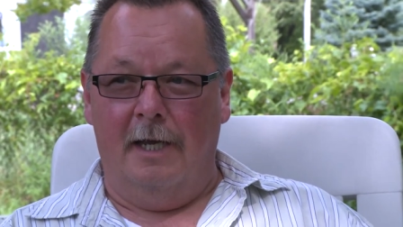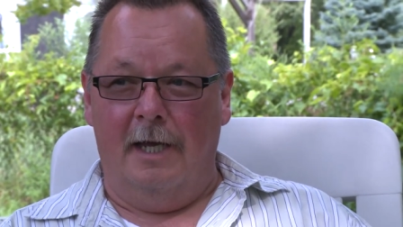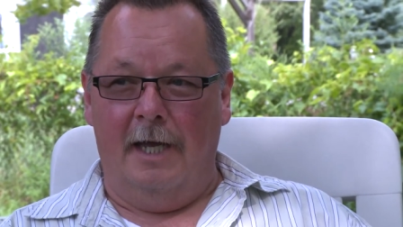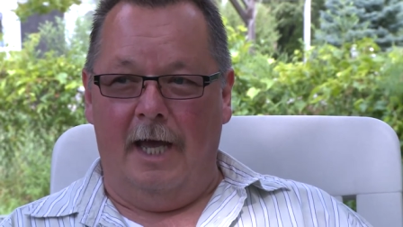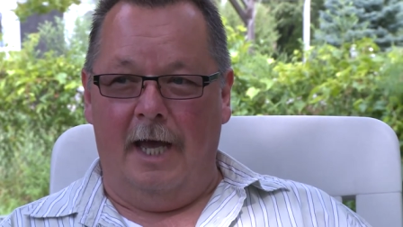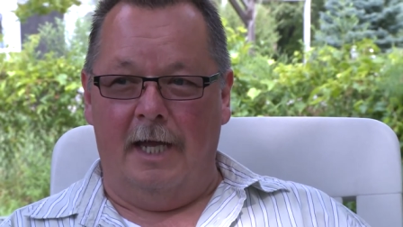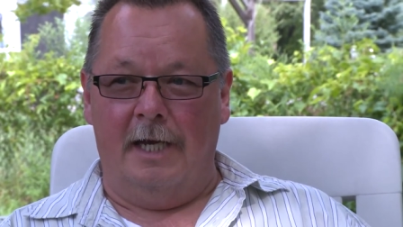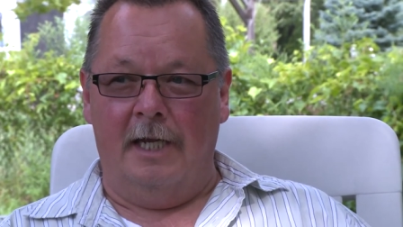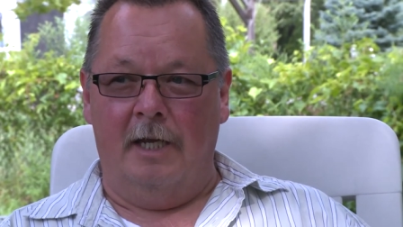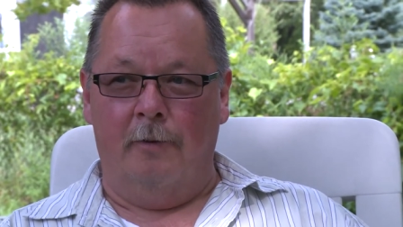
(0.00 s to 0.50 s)

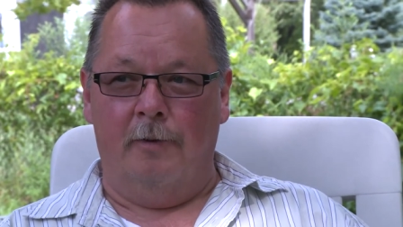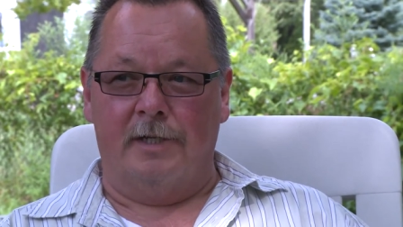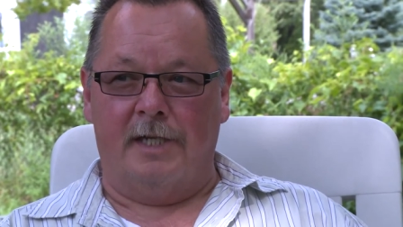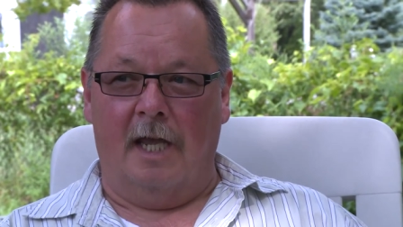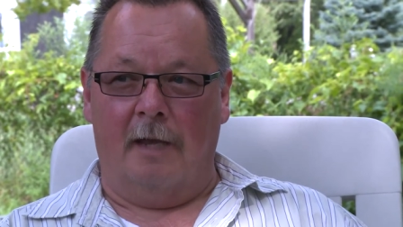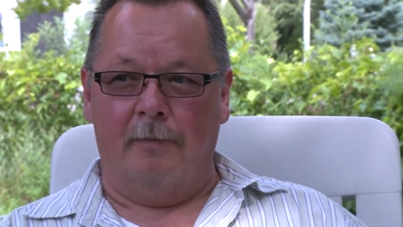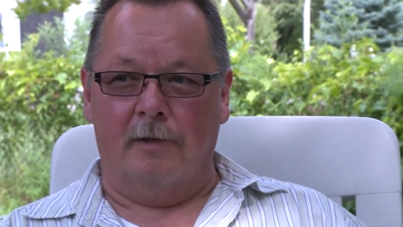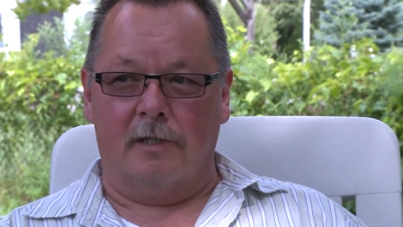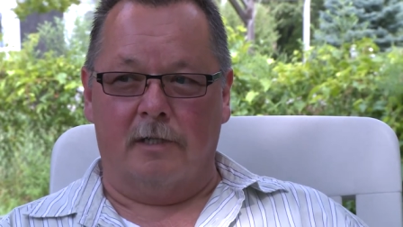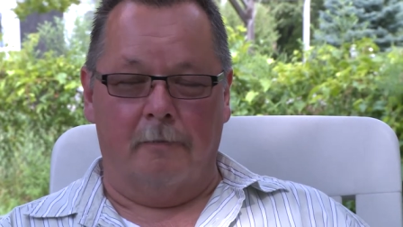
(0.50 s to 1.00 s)
And he was
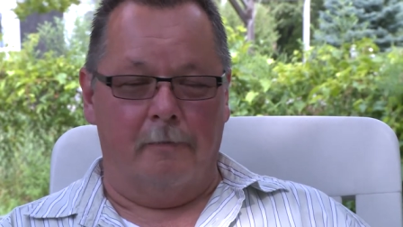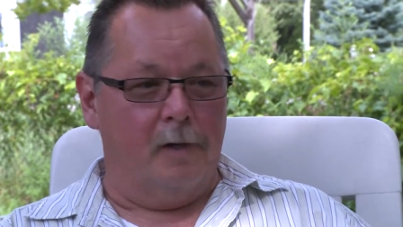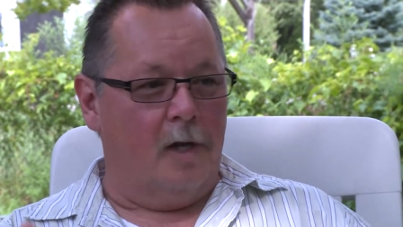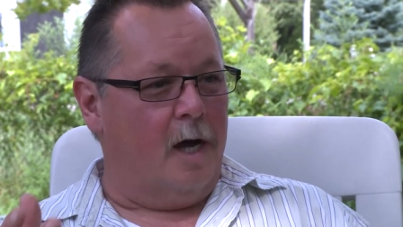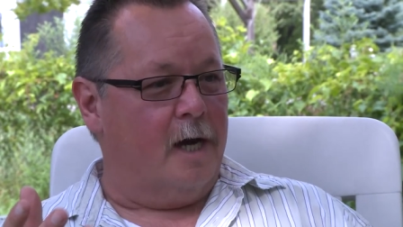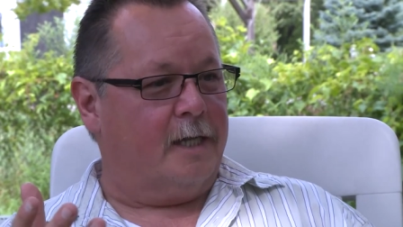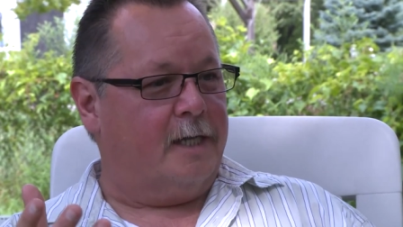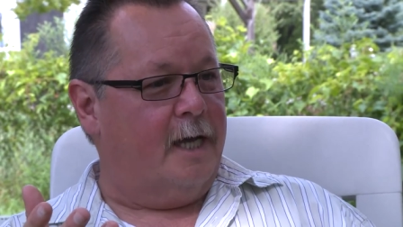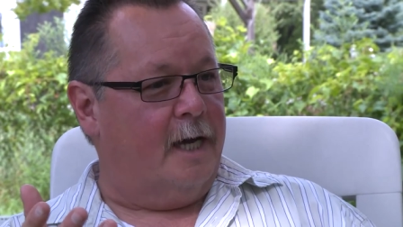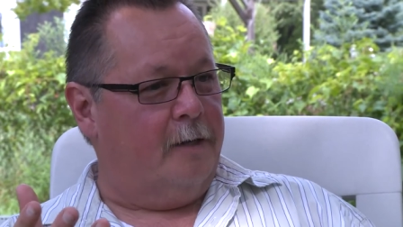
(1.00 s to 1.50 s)
able to
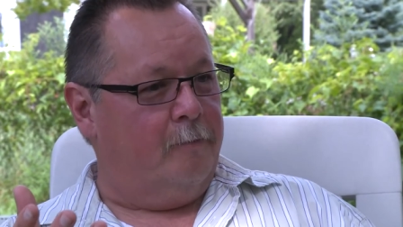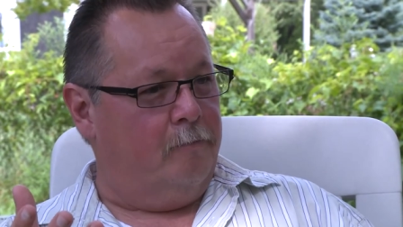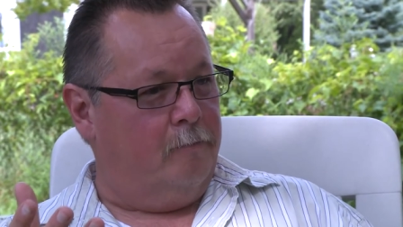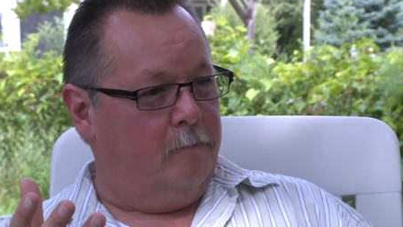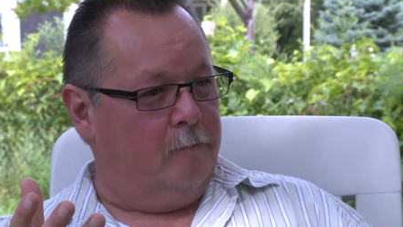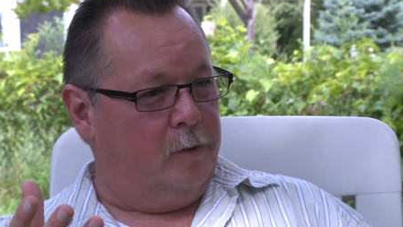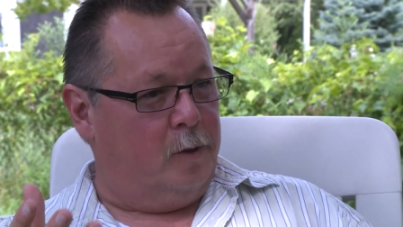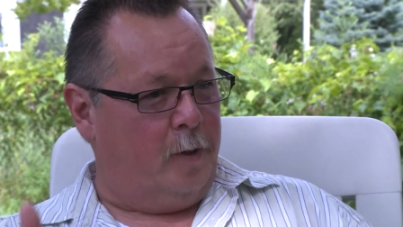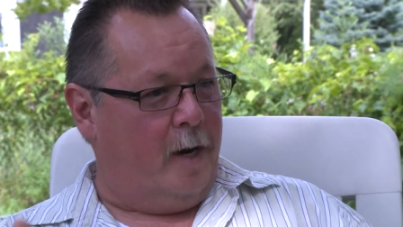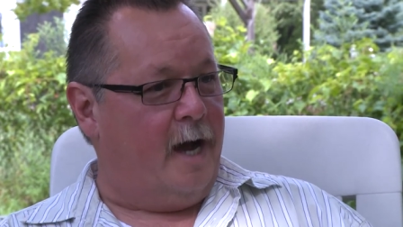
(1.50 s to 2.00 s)
block that
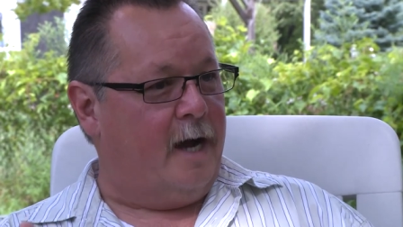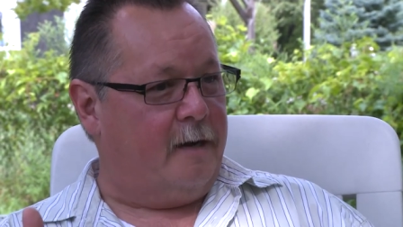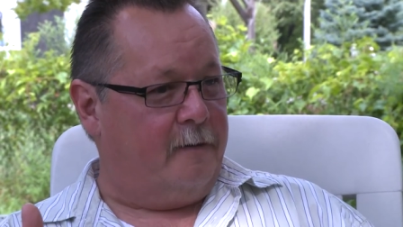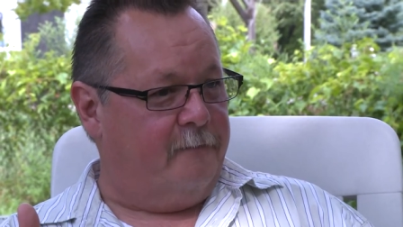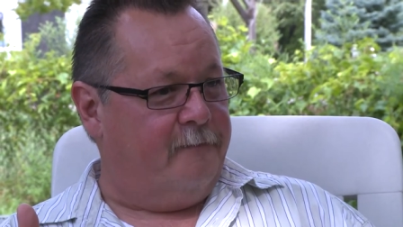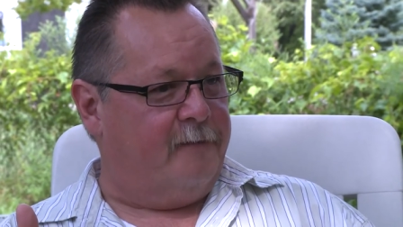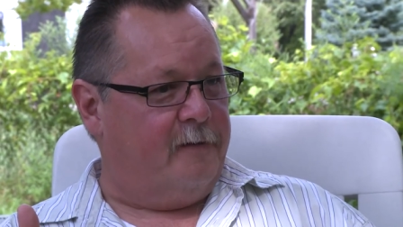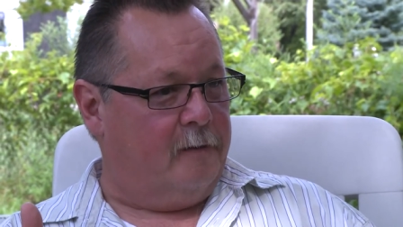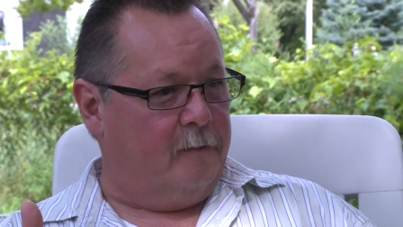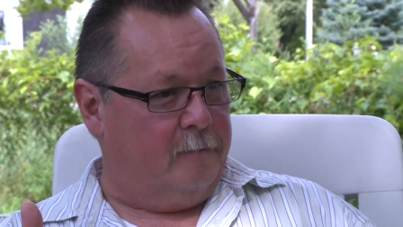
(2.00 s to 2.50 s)
track
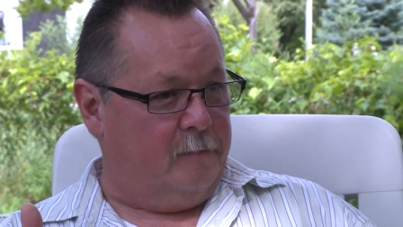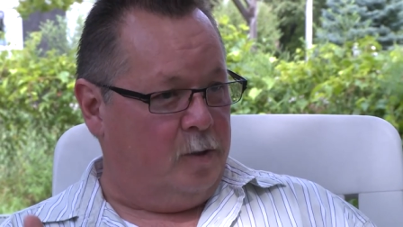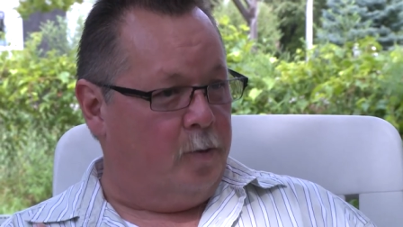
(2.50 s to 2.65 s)
for